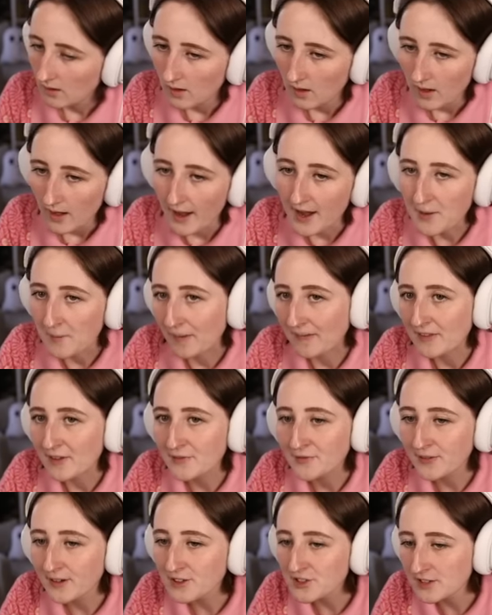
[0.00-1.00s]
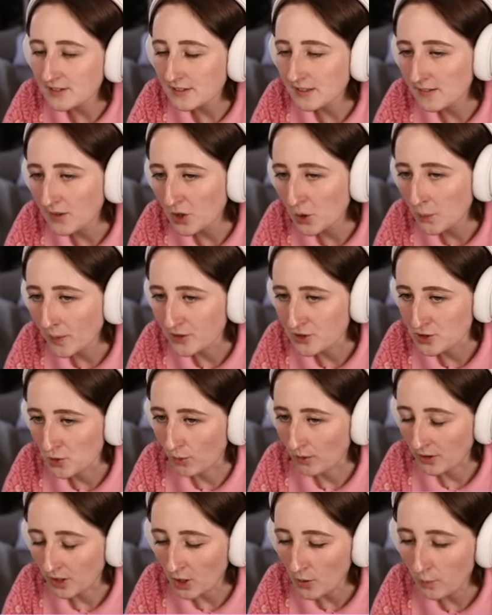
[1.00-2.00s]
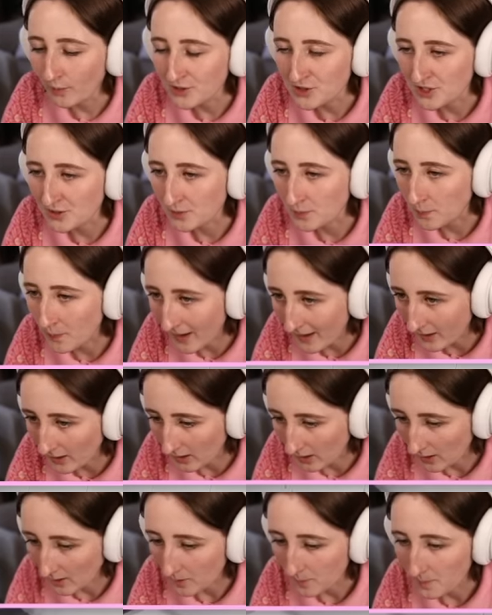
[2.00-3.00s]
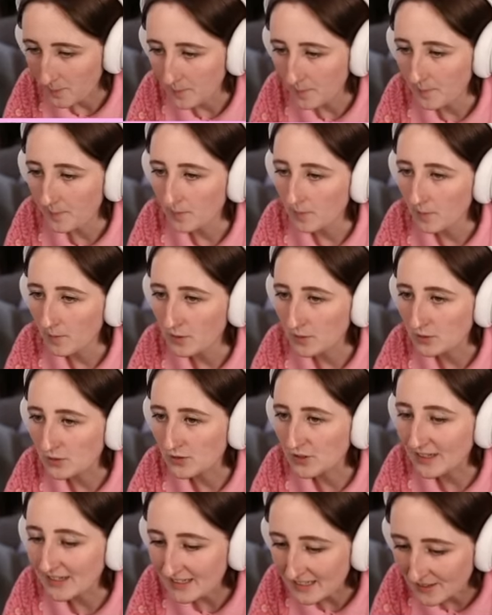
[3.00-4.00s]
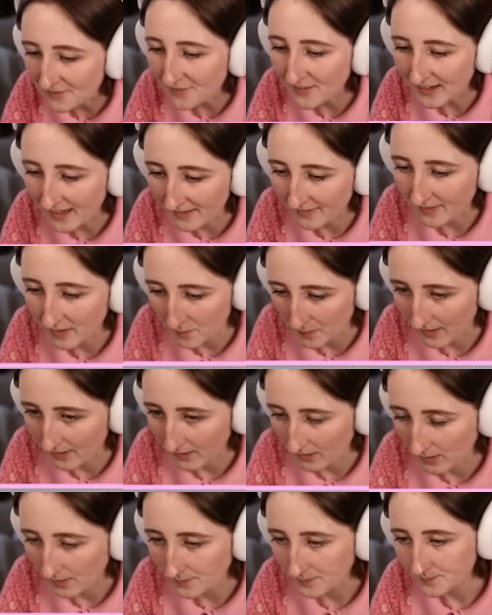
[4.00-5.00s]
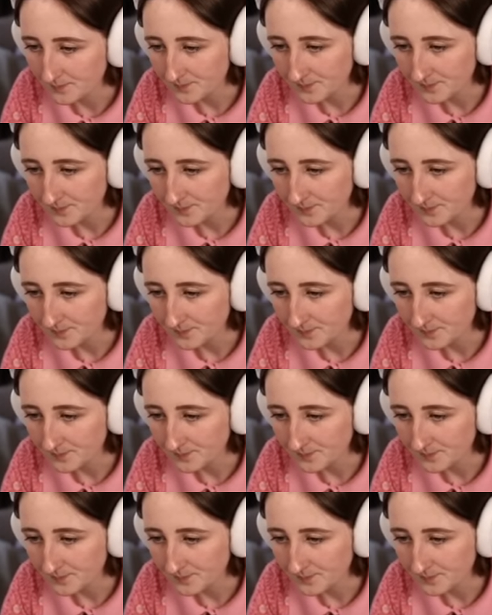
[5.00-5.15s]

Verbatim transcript: Anyway, the fridge is a little bit shorter, which is better, significantly better,